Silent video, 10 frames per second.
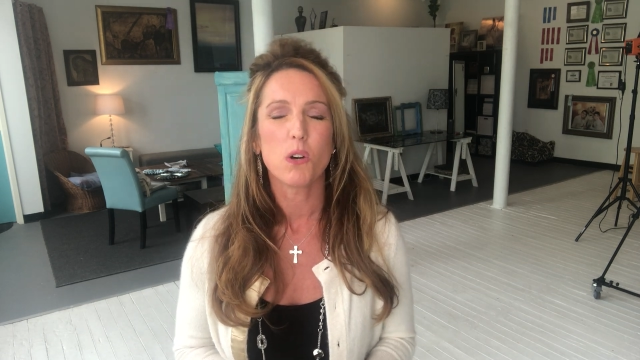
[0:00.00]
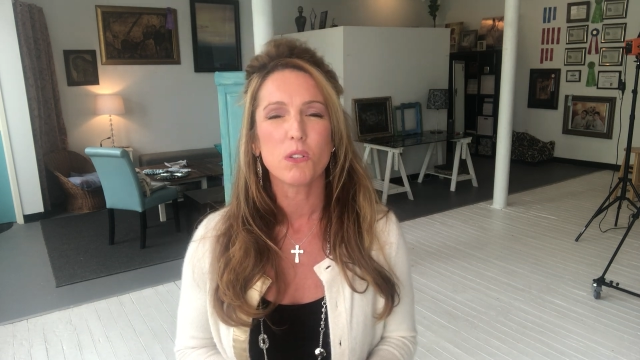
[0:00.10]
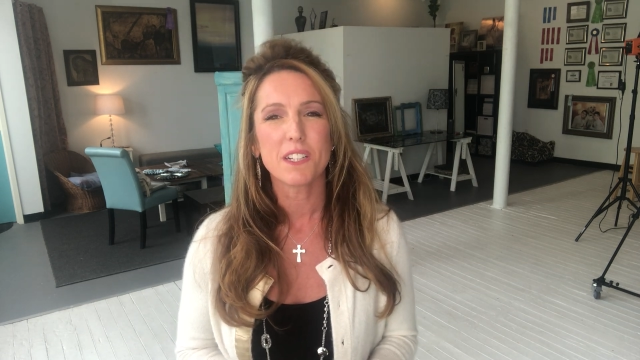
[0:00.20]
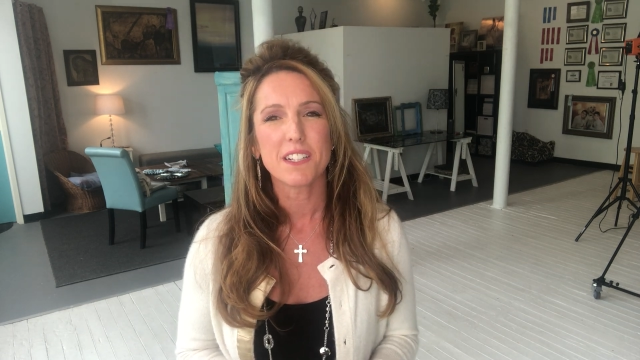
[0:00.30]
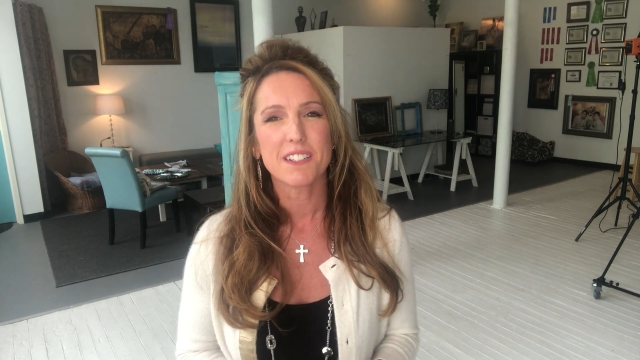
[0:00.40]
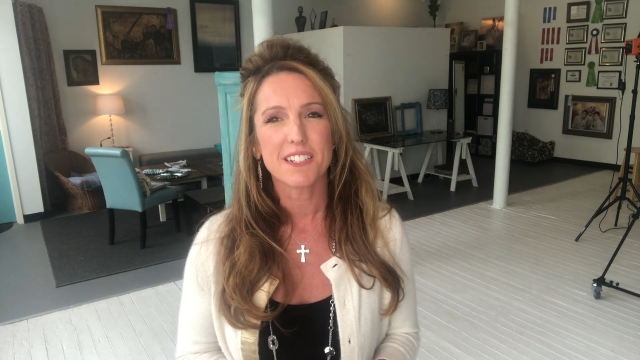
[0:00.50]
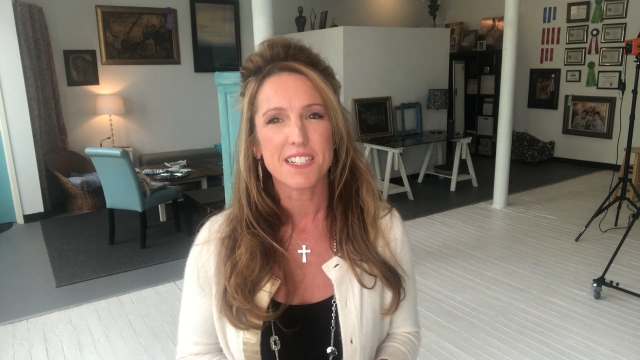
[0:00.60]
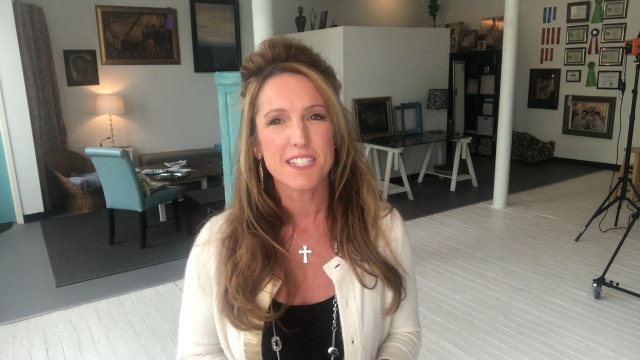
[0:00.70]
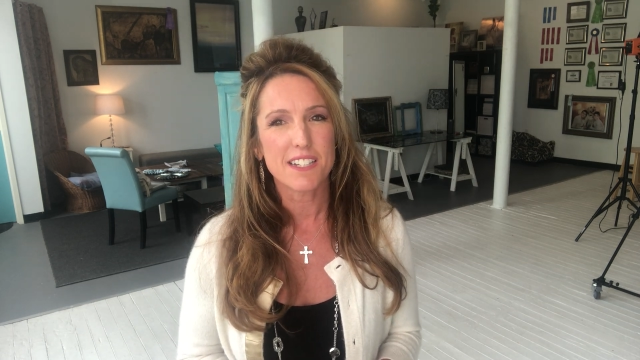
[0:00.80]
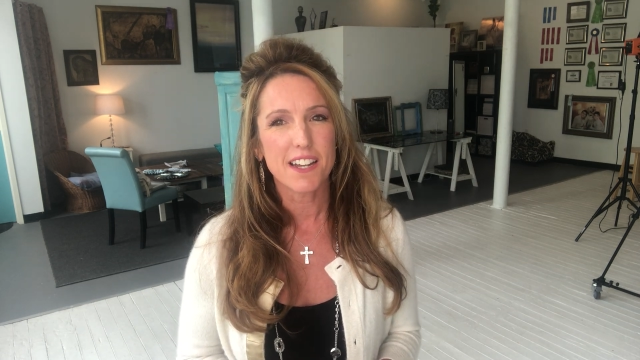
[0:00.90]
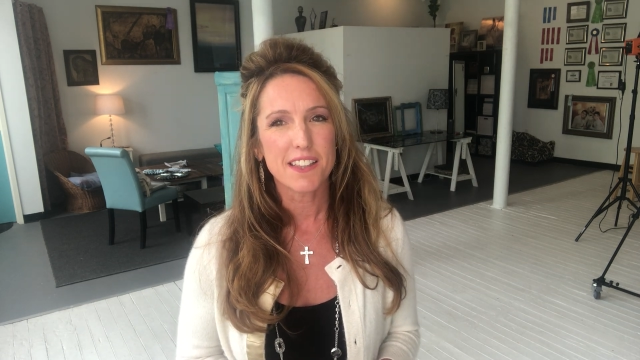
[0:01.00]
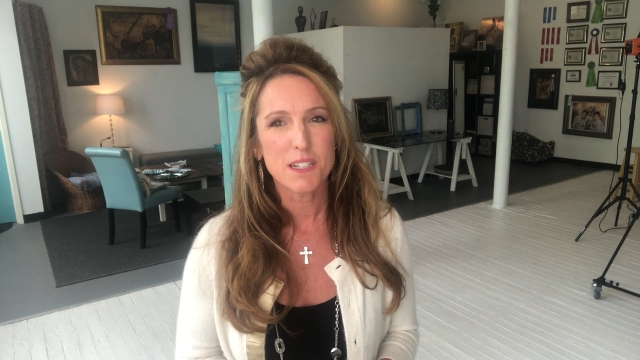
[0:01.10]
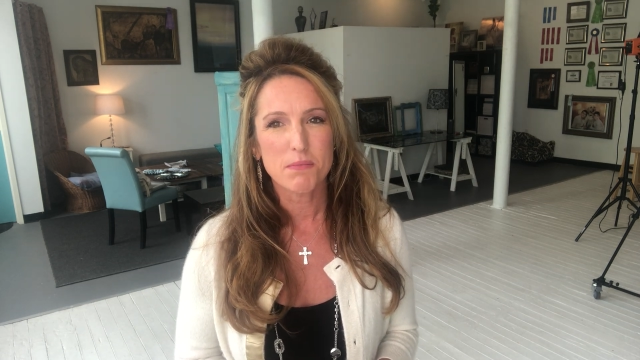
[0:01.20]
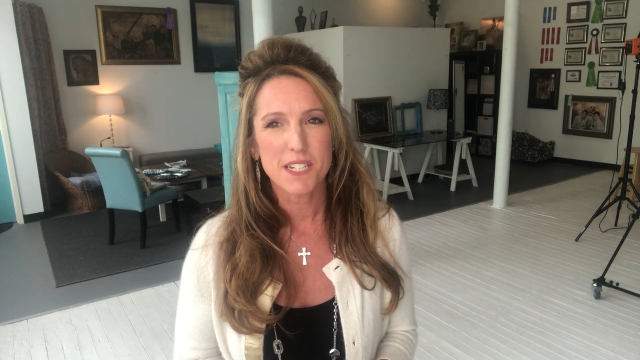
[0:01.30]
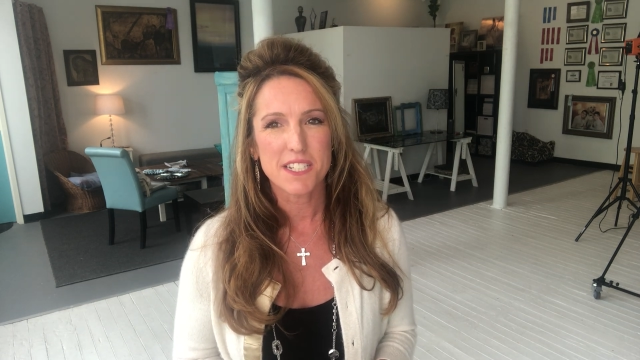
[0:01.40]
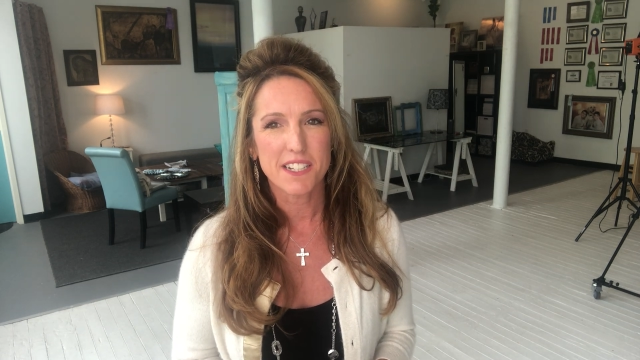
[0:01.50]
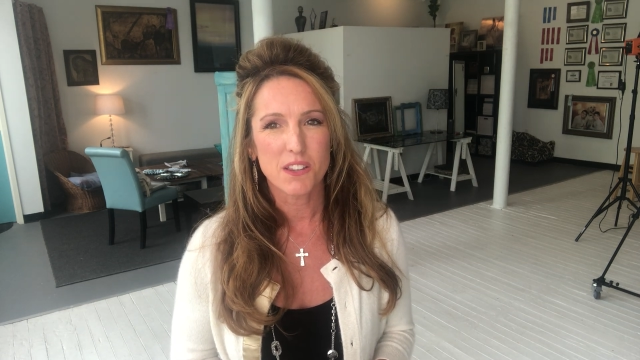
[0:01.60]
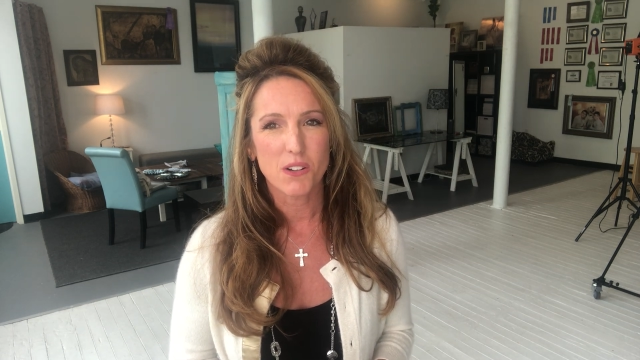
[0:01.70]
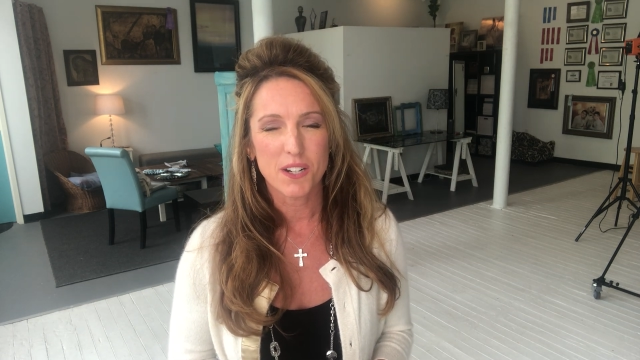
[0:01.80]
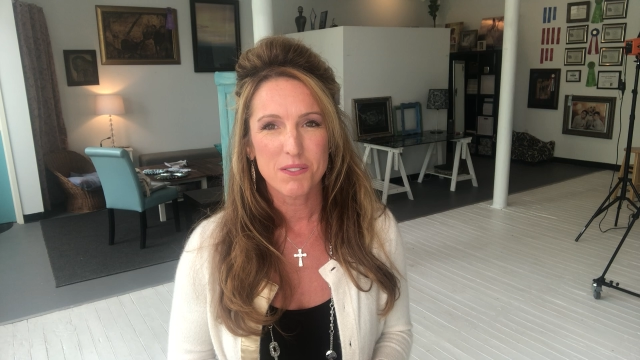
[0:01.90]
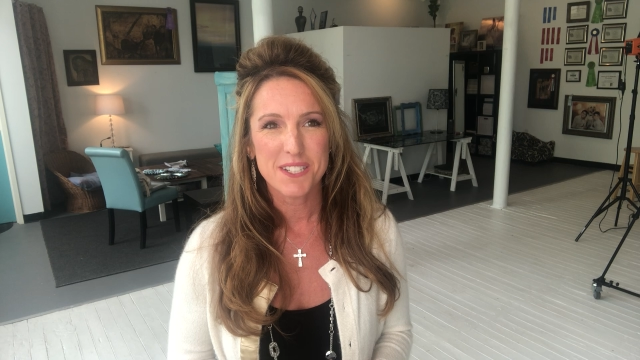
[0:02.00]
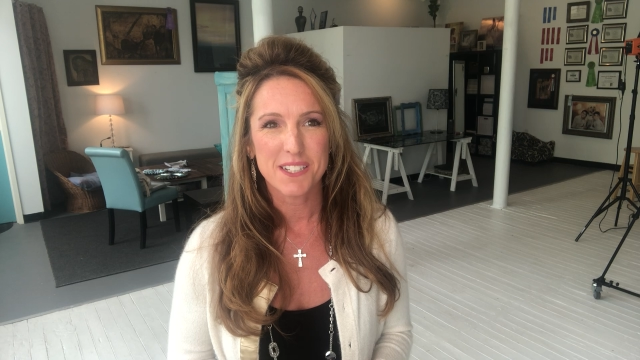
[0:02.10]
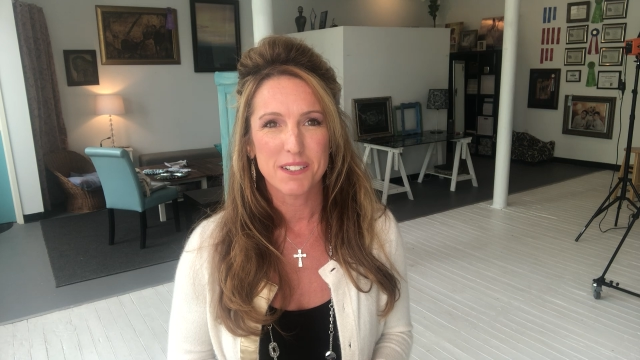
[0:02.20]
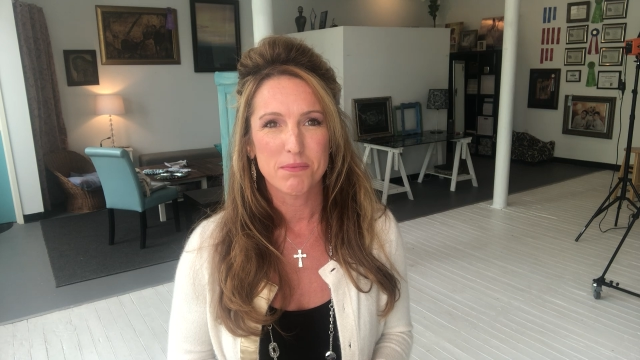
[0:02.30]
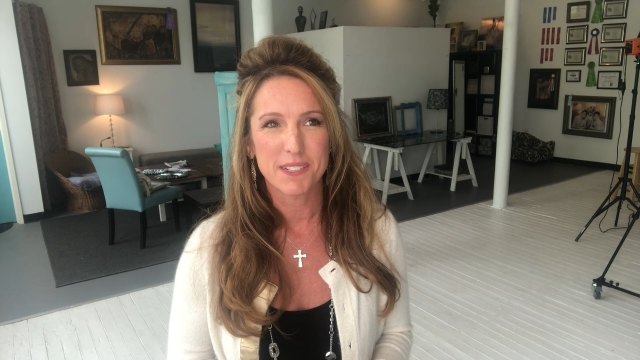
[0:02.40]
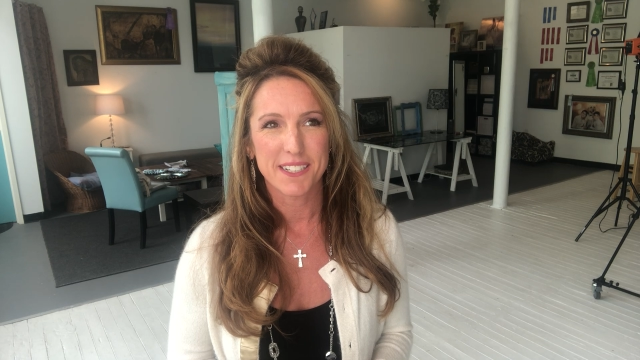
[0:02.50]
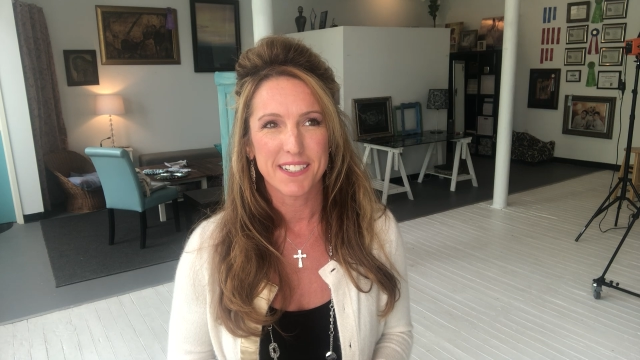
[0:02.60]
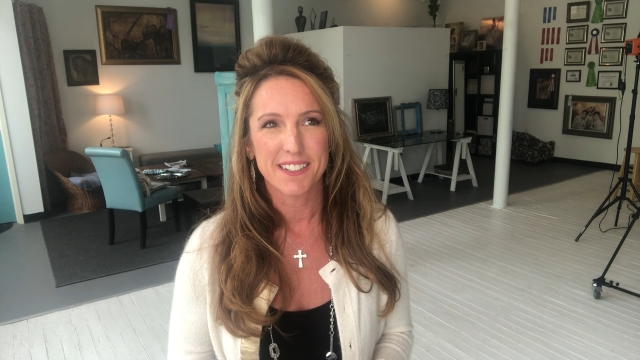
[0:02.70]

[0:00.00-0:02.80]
Only it's not the amazing I thought it was going to be.